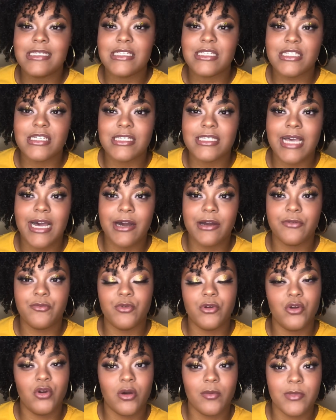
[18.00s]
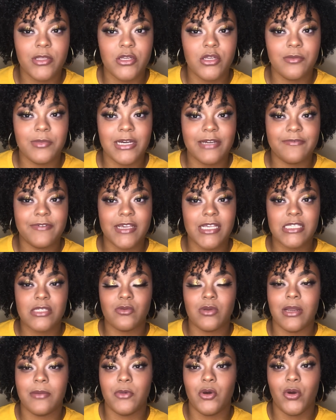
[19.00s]
is just how I would normally do my face
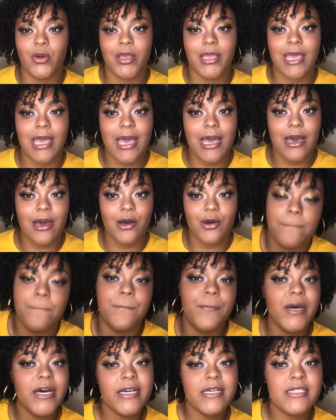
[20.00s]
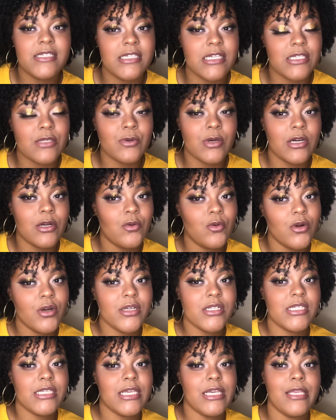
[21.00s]
when I'm going out. But since we're in
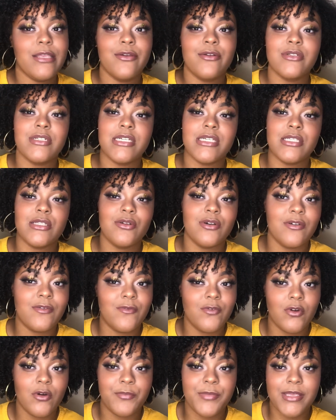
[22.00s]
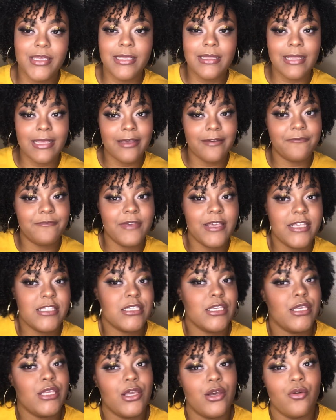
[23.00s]
quarantine, you can just do a full beat glam face
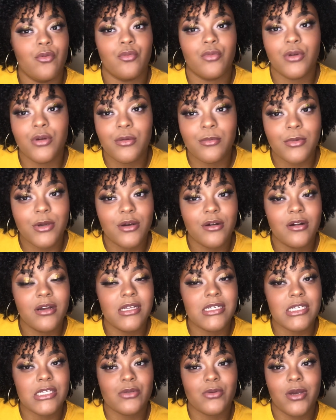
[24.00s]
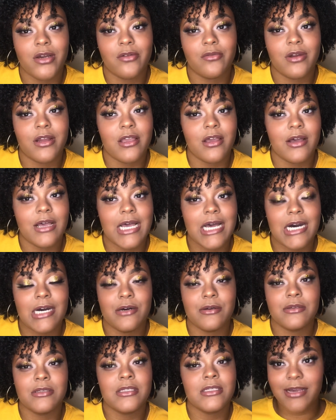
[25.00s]
in your room, girl, and just walk around your
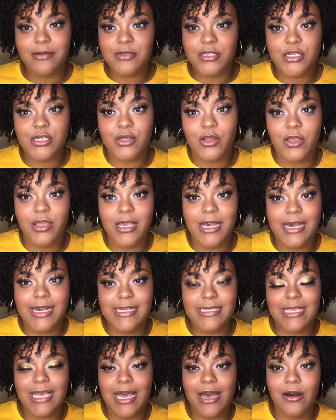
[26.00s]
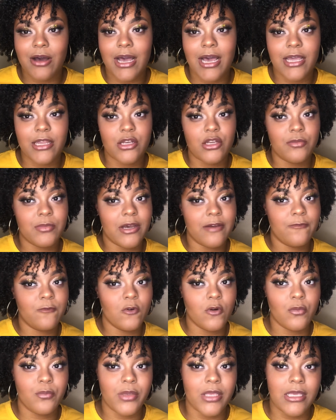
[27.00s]
house. I'm just showing you guys how I do my
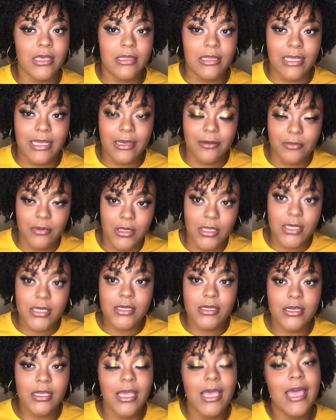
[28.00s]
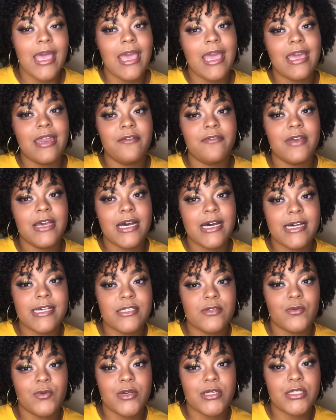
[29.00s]
full beat glam look. And if you
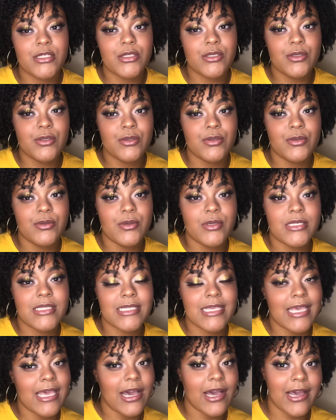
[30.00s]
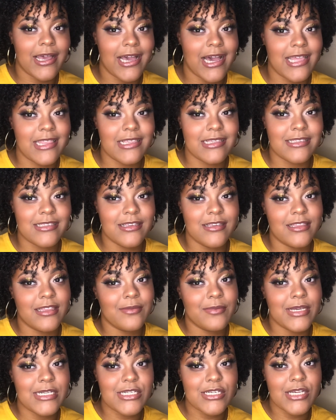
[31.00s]
guys want to see how I got this look, then
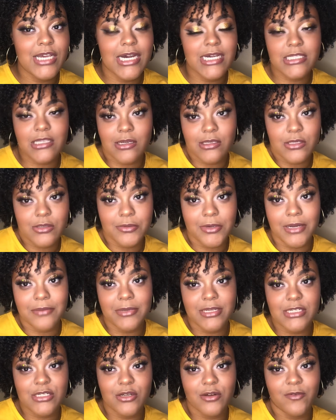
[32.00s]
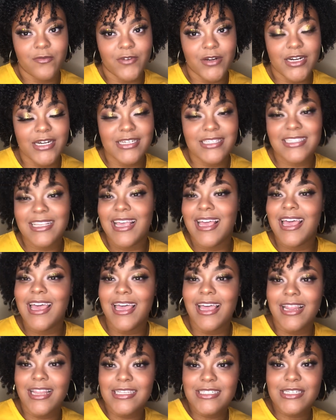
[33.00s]
make sure you guys are subscribed to my channel first.
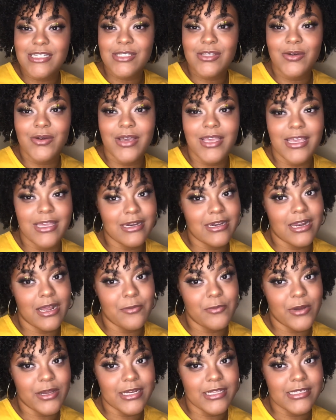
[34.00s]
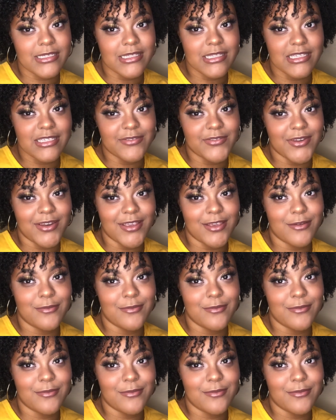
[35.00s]
And let's just go ahead and hop right into this video.